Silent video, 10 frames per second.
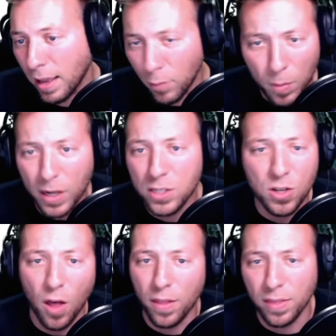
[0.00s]
Everybody
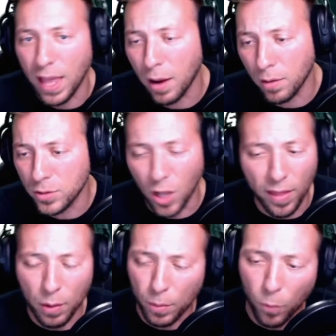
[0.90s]
saw
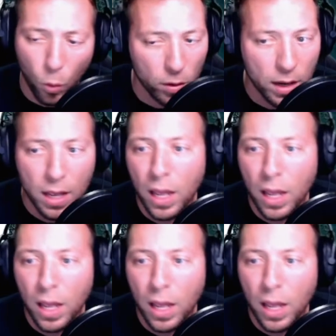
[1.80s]
that report,